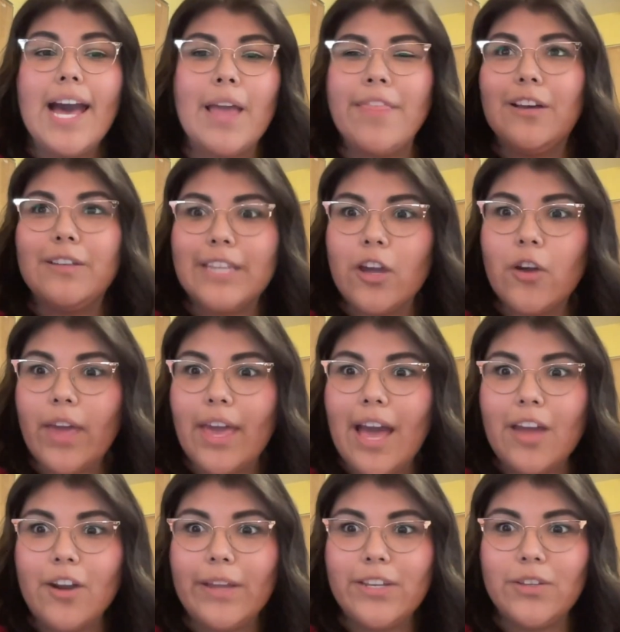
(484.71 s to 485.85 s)
And I was like, okay,
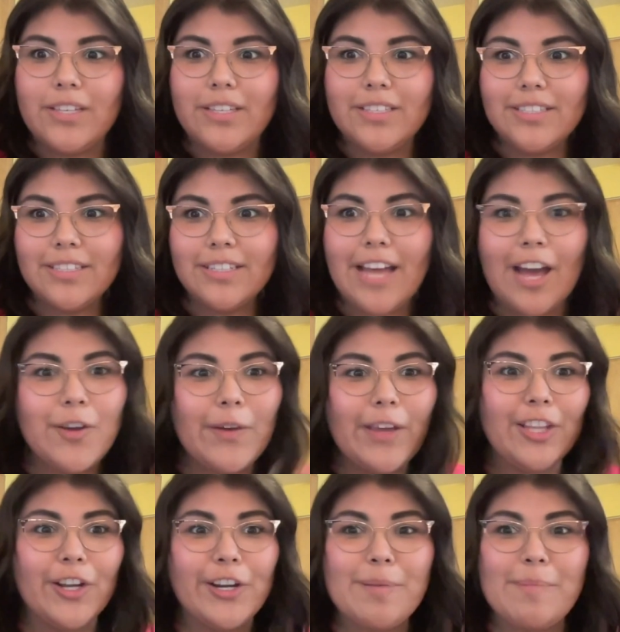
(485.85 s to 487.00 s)
how do I do this? How do I
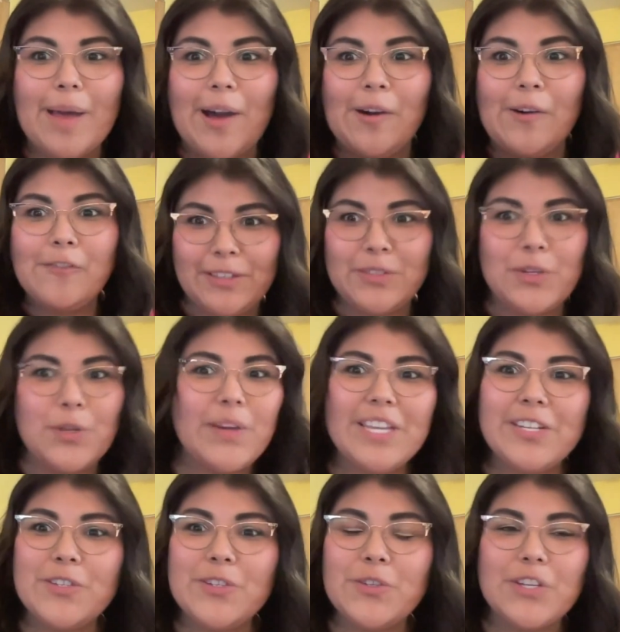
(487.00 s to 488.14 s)
learn about this new
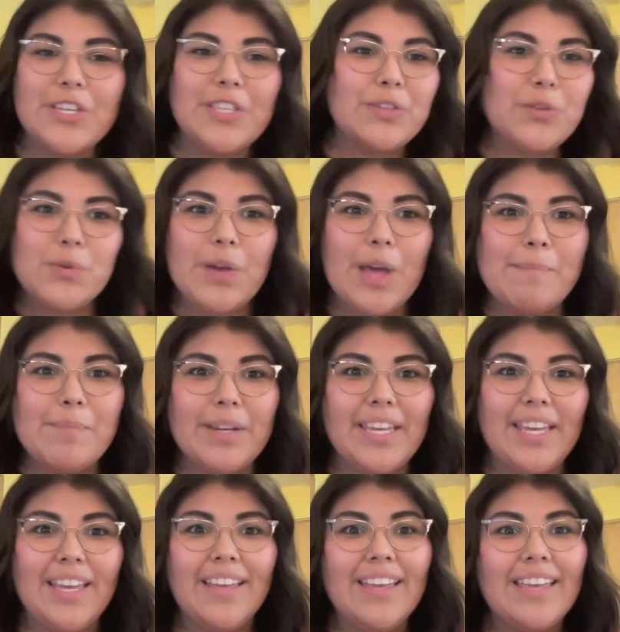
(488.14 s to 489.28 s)
industry, this new
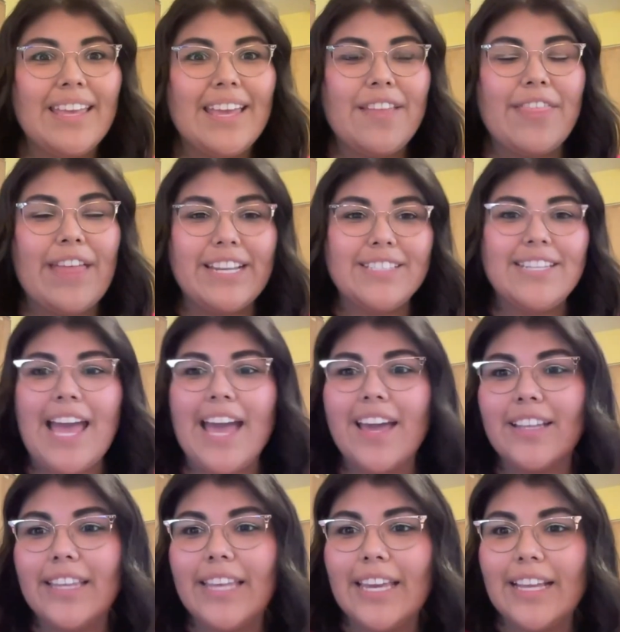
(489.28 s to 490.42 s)
company that is
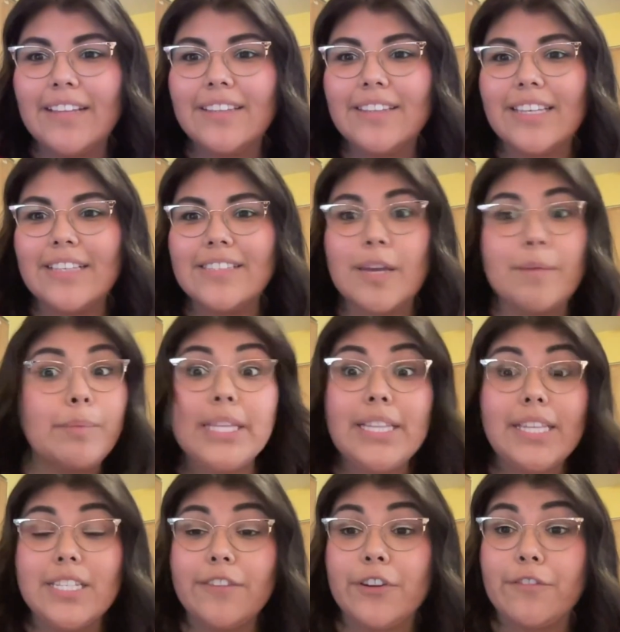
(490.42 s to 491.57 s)
tackling these
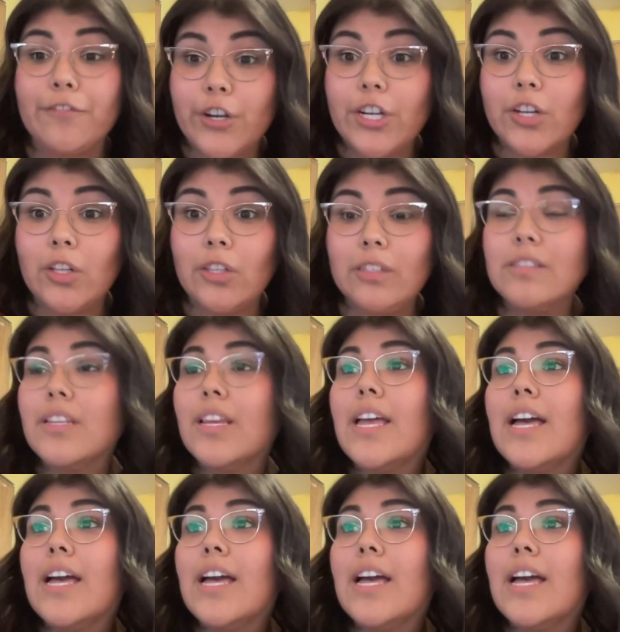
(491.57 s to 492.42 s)
completely different verticals?